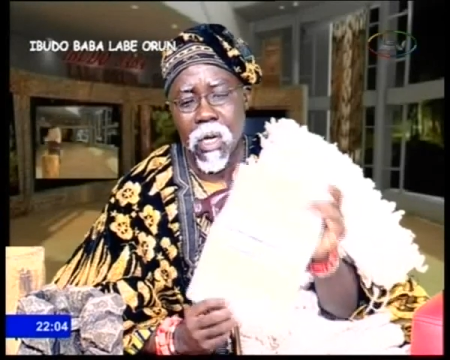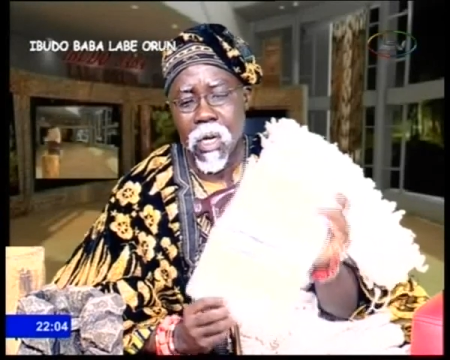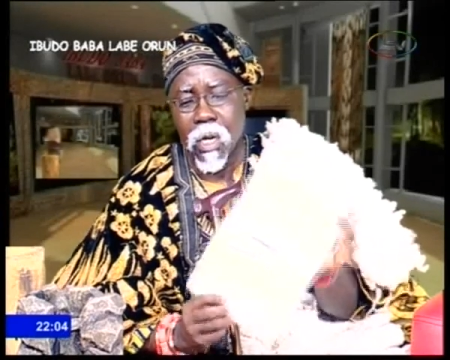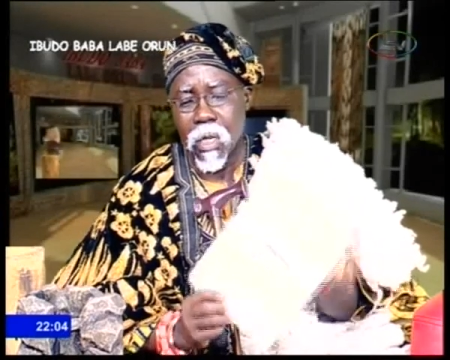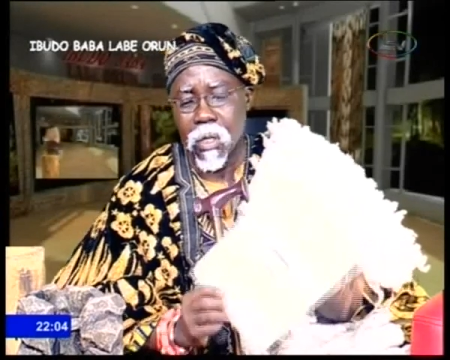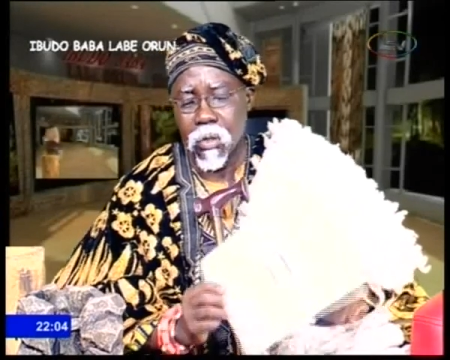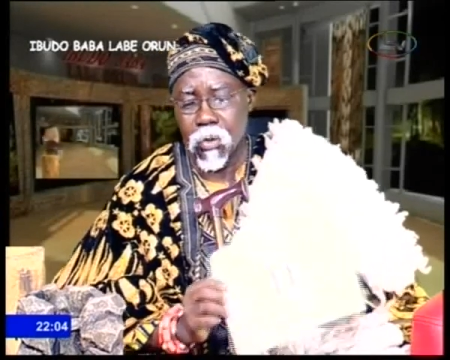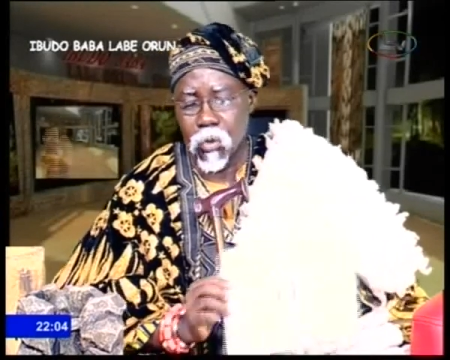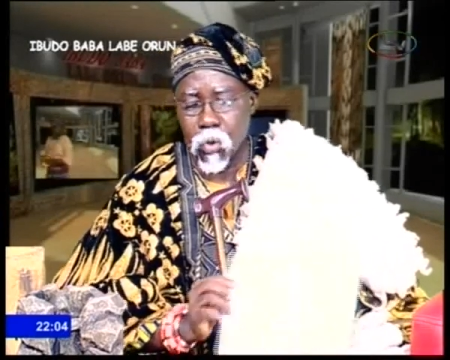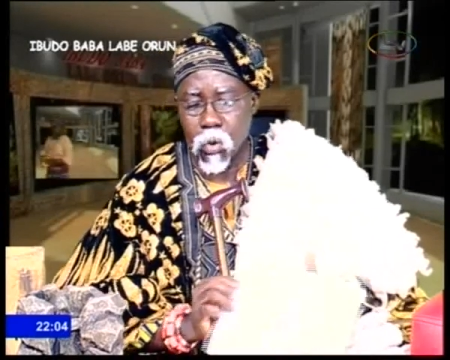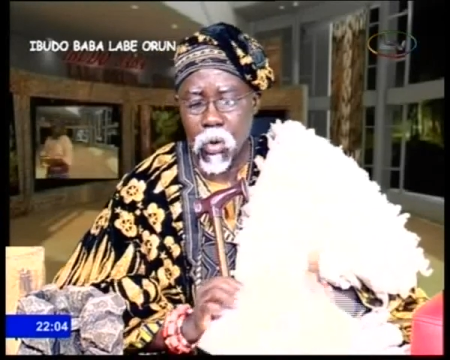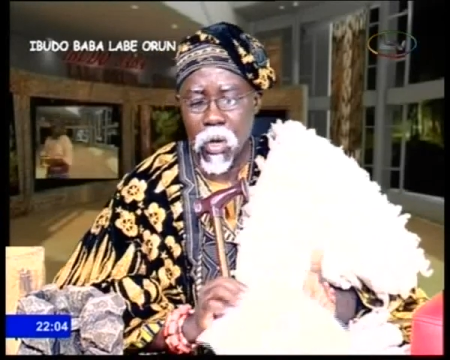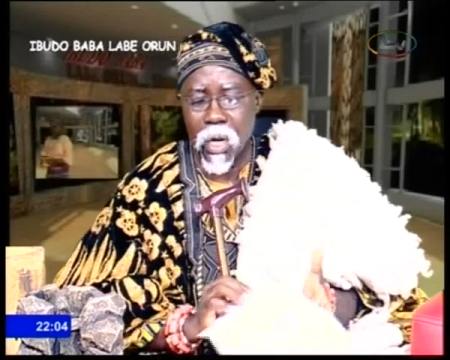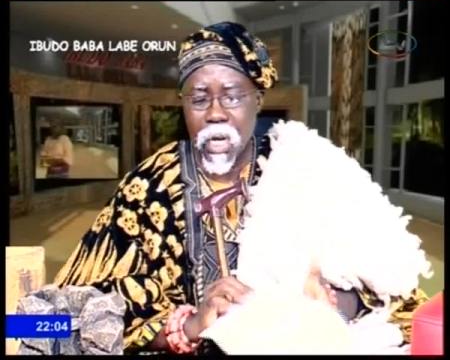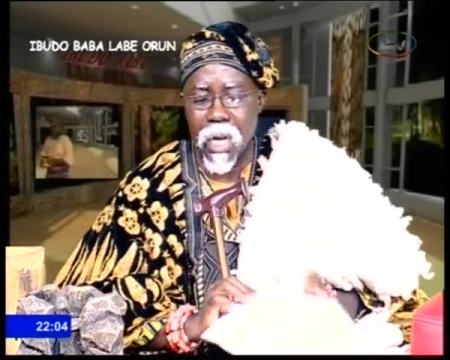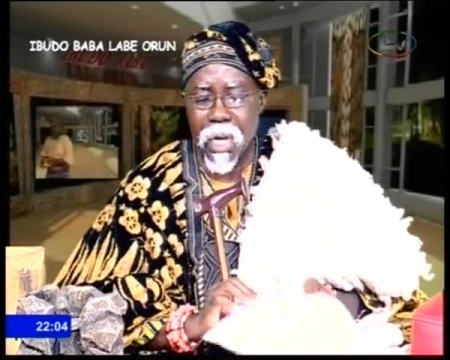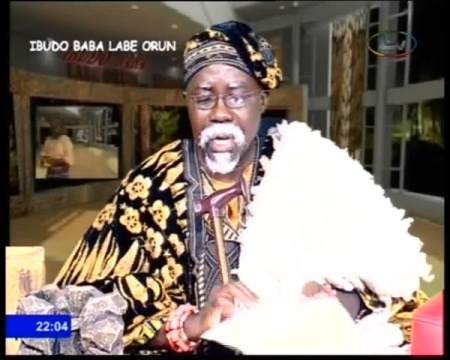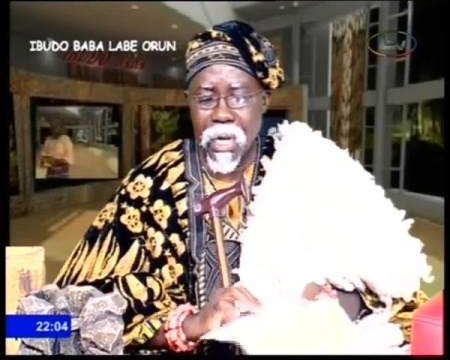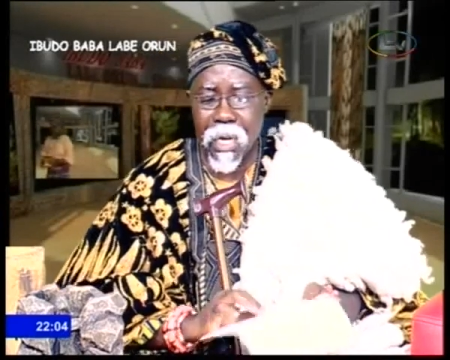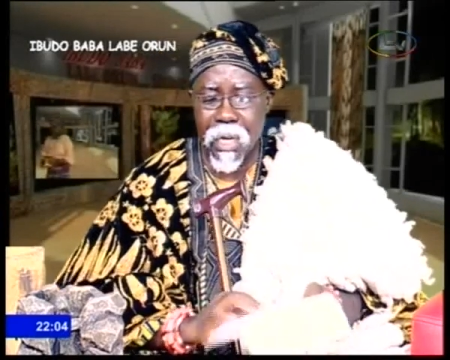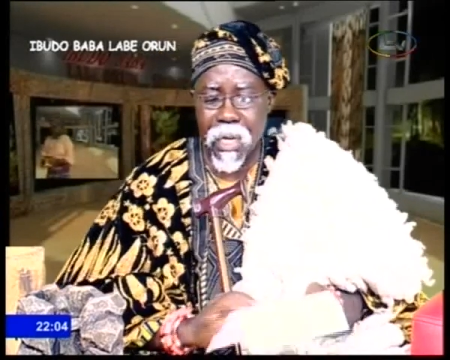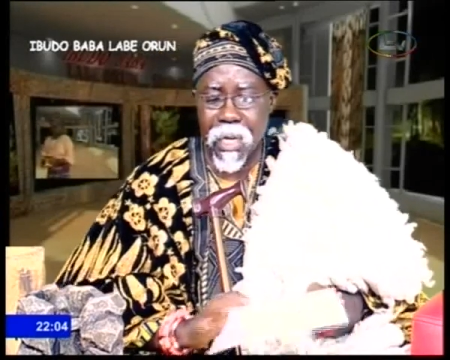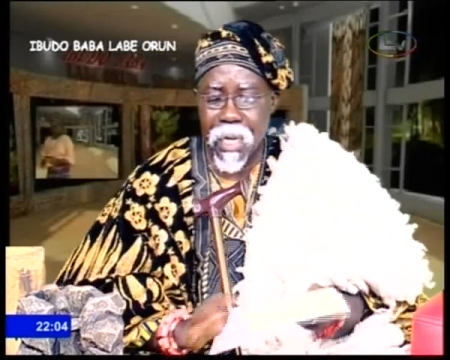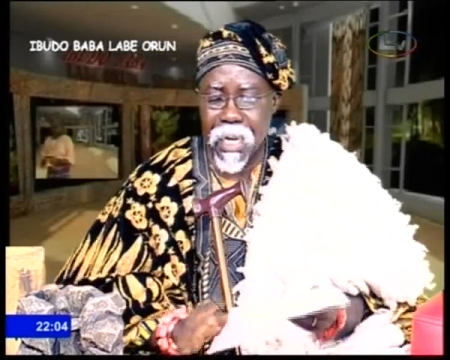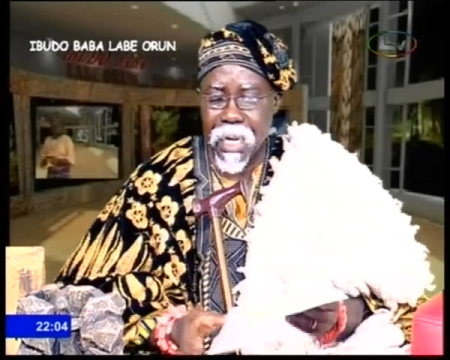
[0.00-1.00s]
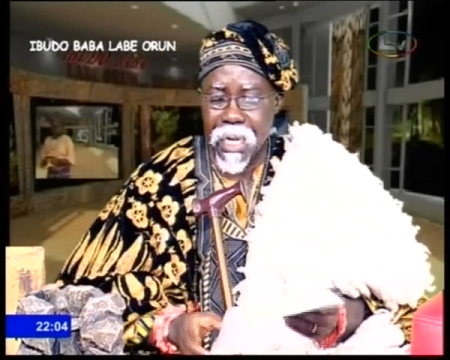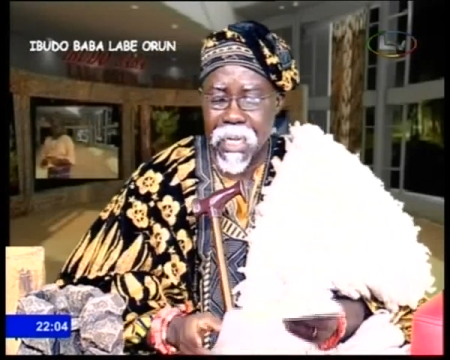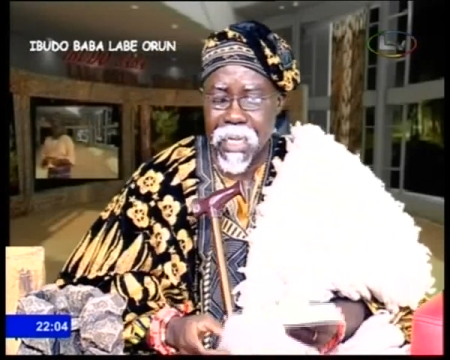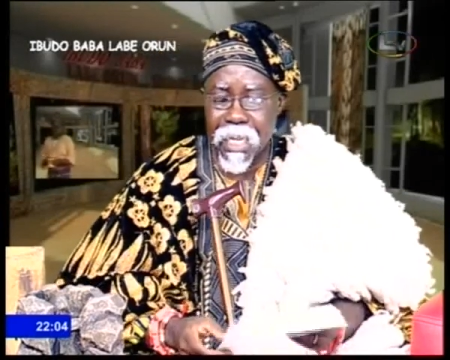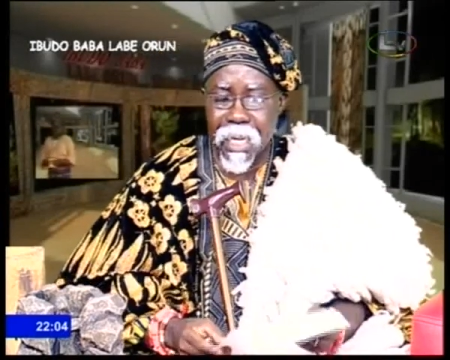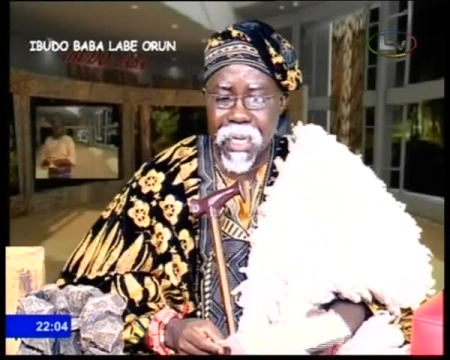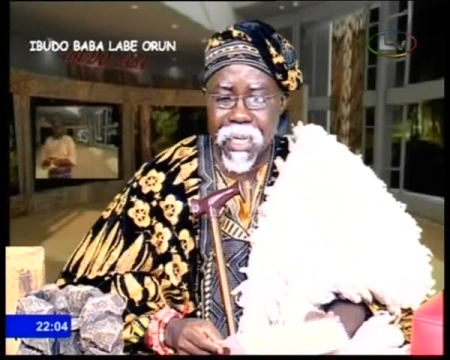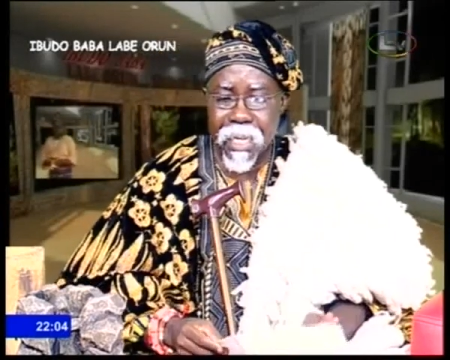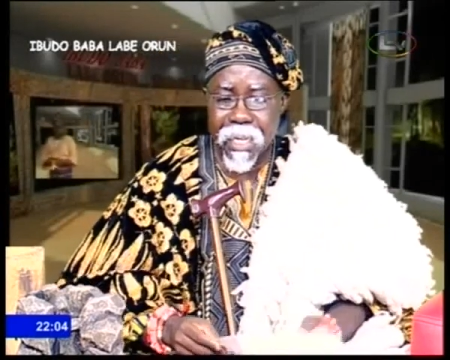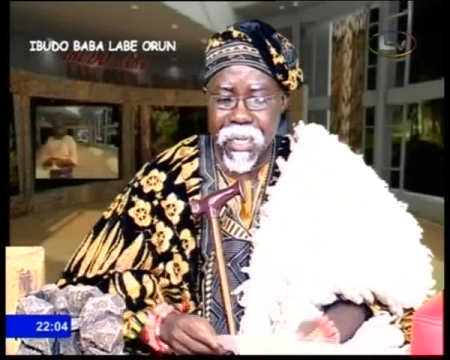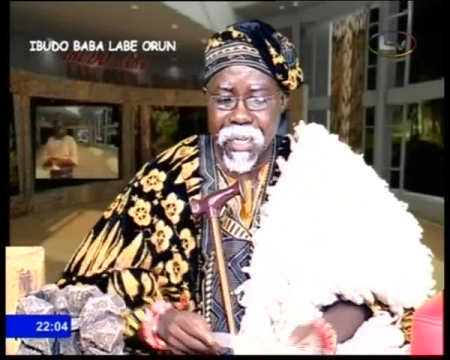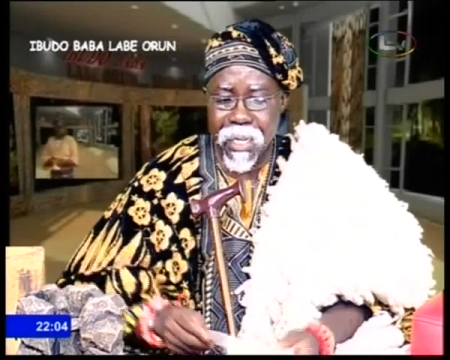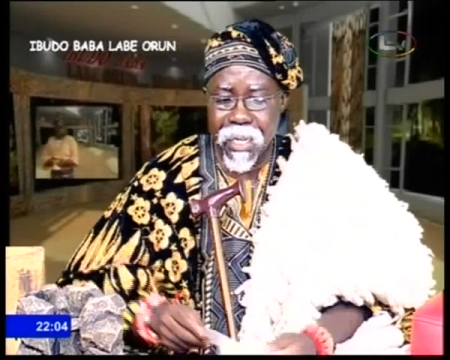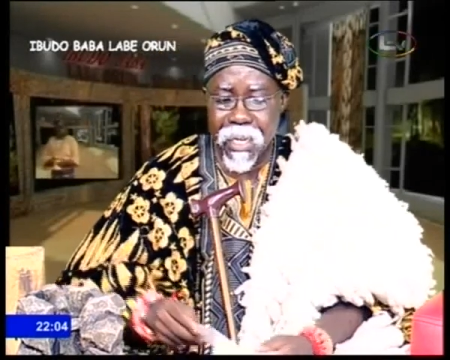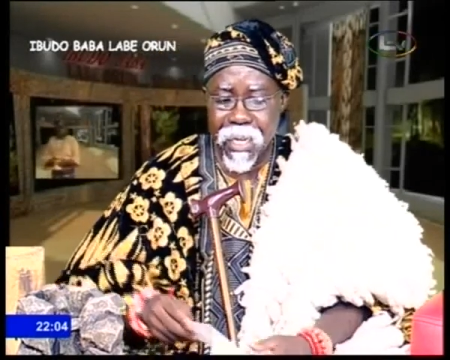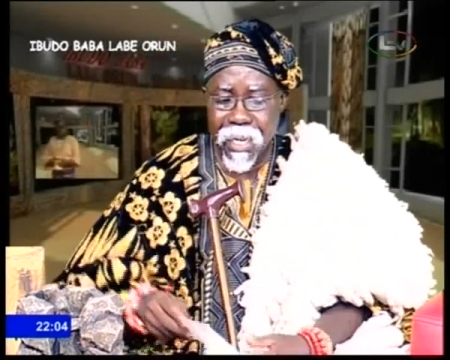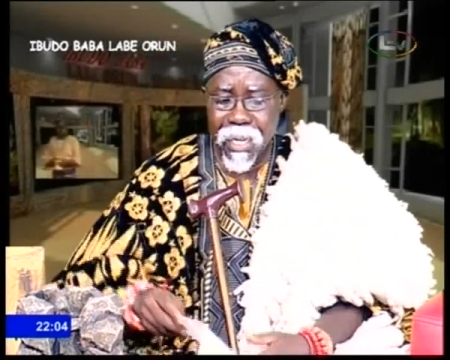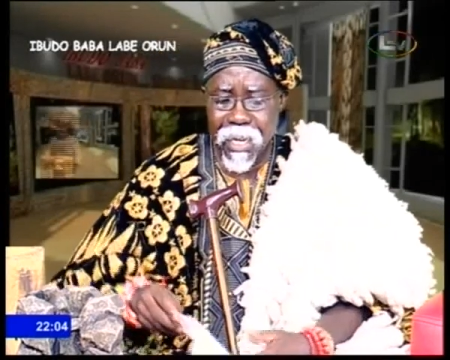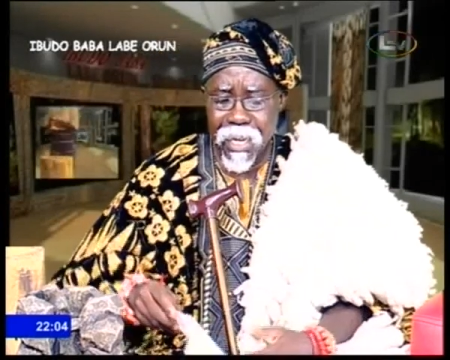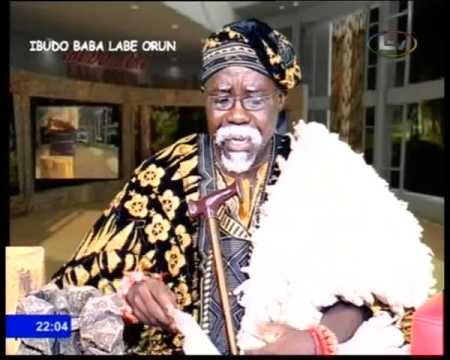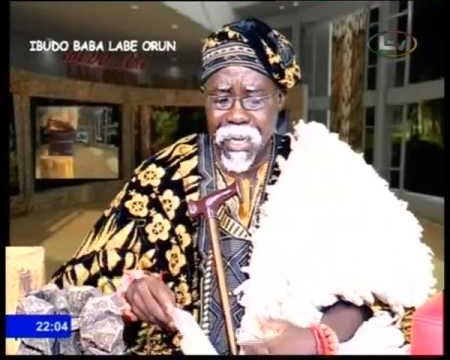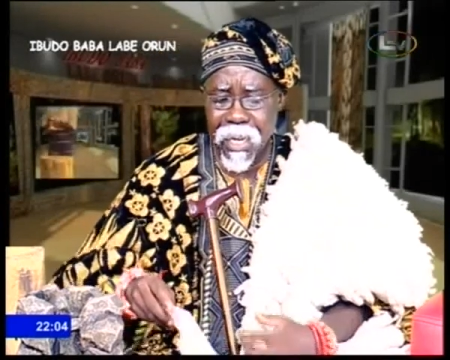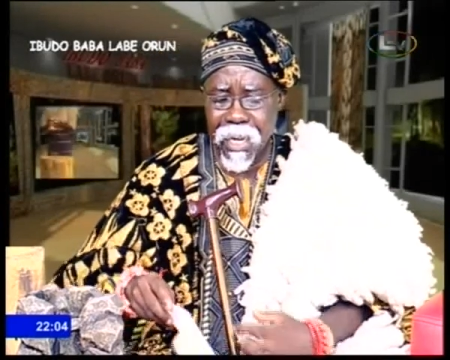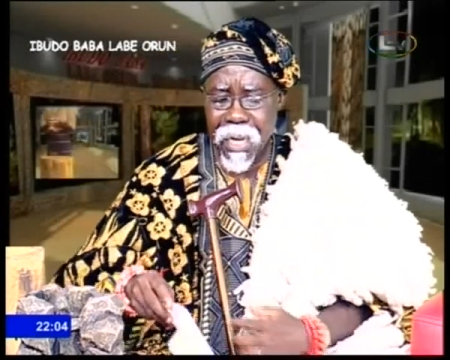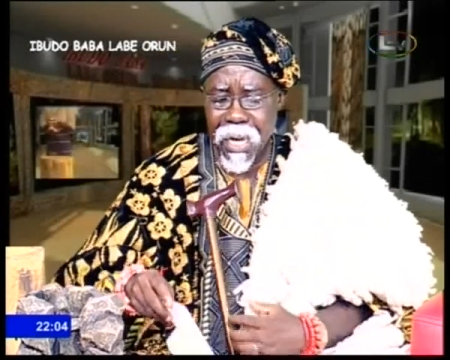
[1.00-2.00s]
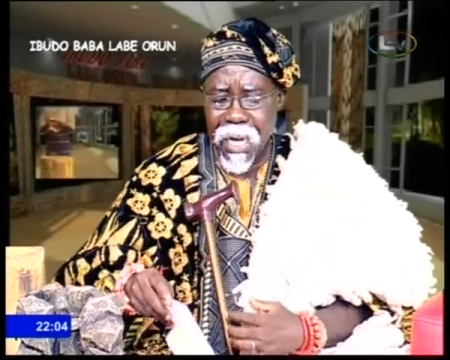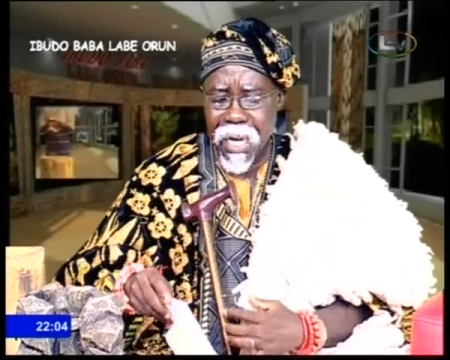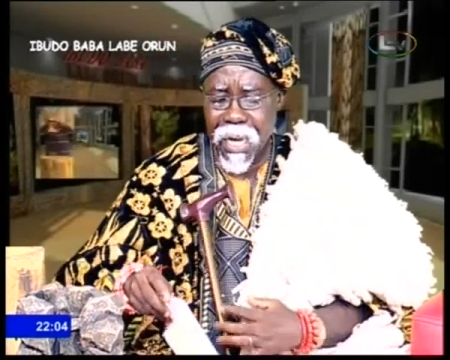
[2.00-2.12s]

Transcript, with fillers: to Ejeki